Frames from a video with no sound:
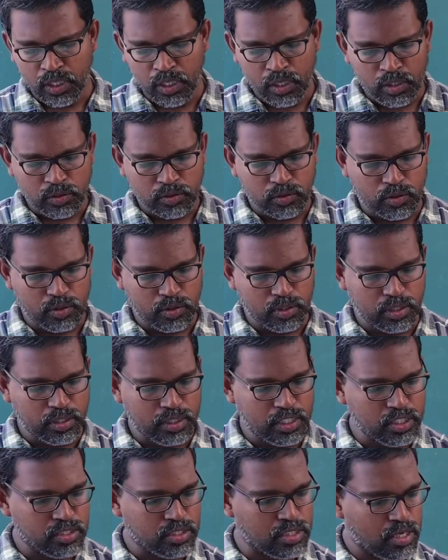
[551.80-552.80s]
So,
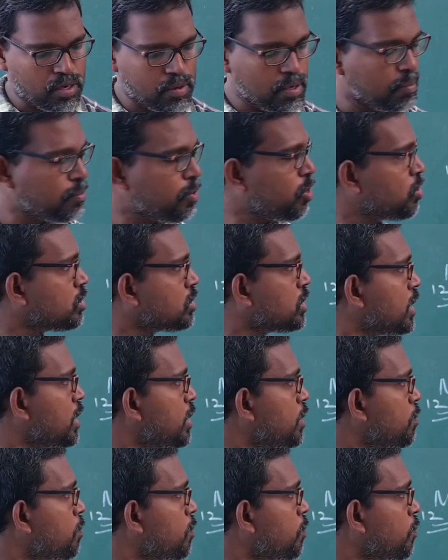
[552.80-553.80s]
this is all about
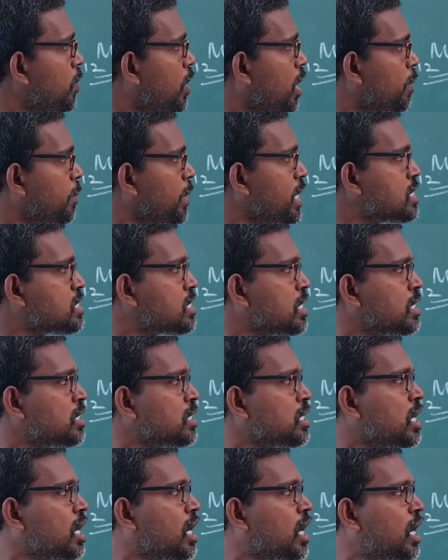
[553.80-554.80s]
the formation
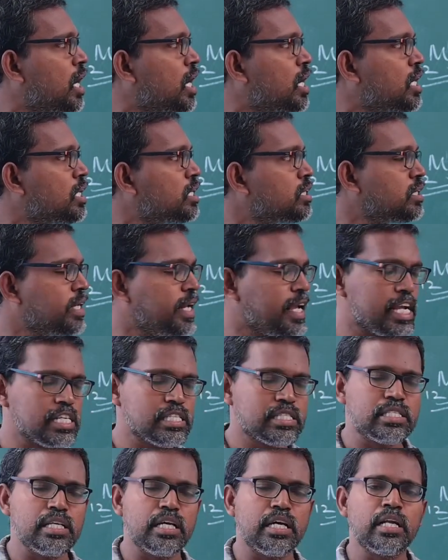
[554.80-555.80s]
and
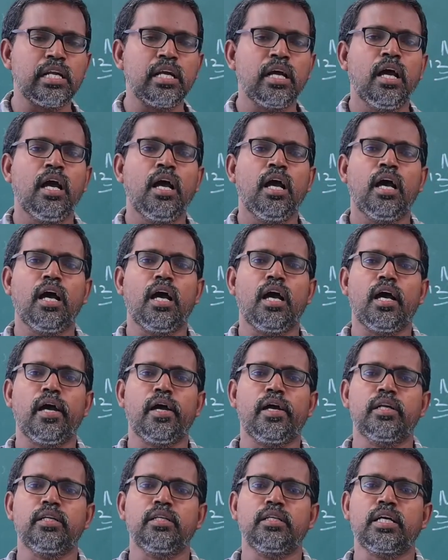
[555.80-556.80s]
nature
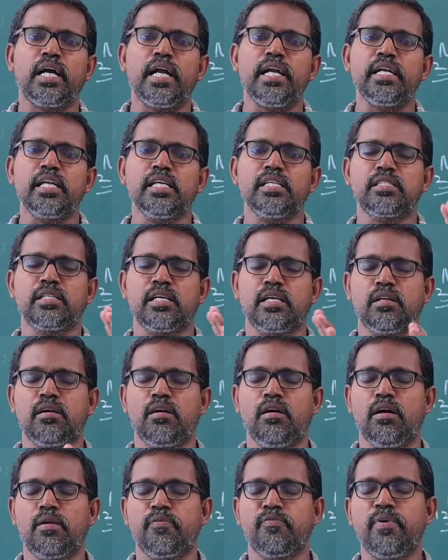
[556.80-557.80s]
and condition
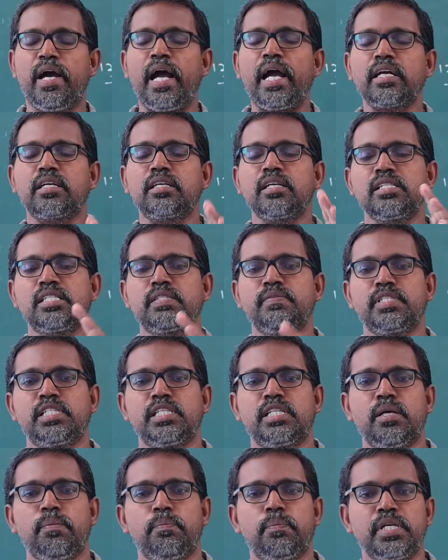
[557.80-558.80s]
or factors which
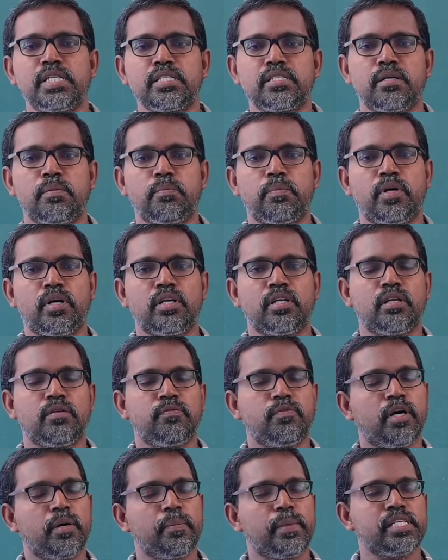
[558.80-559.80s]
depends upon the
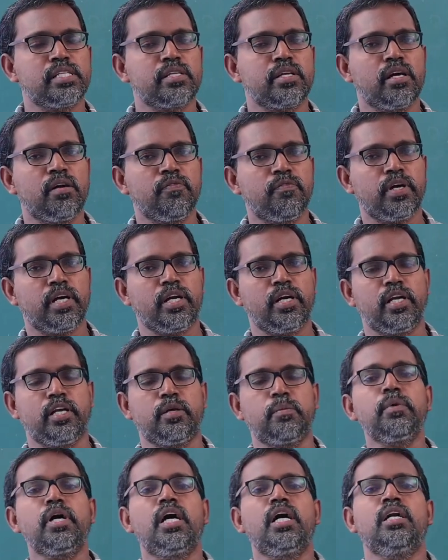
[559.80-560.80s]
formation of
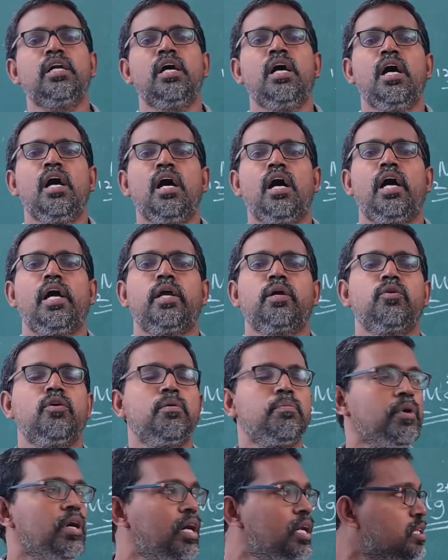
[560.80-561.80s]
ionic bond. I
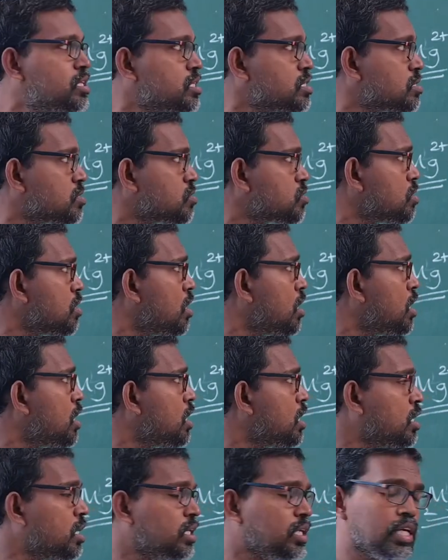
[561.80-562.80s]
hope all this
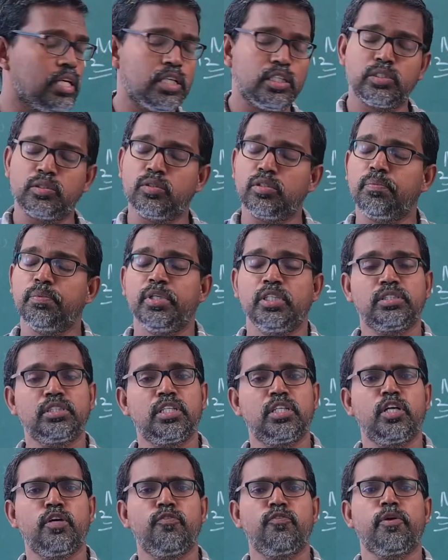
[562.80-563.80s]
I understood each
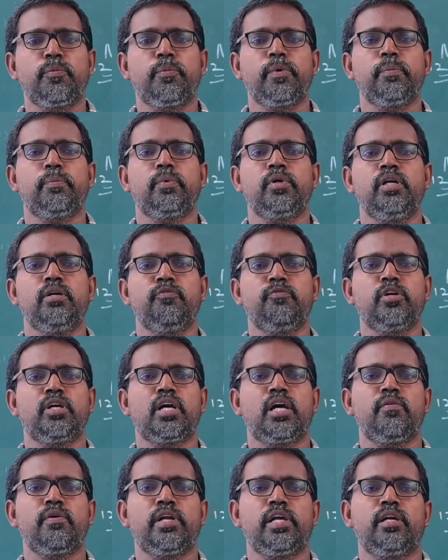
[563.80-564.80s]
and every people. If you
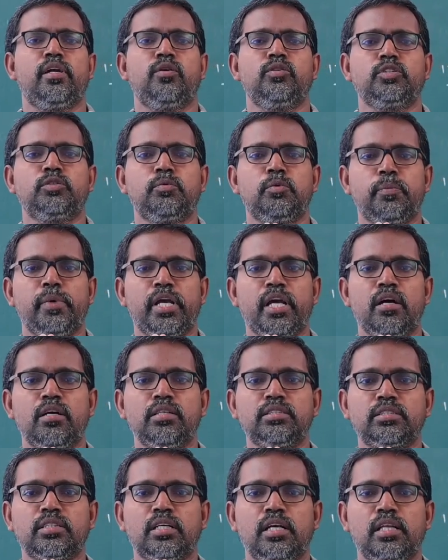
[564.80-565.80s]
have any doubts, you may
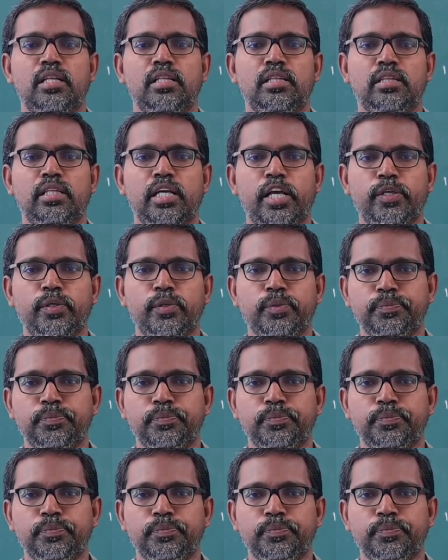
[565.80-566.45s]
ask. Thank you.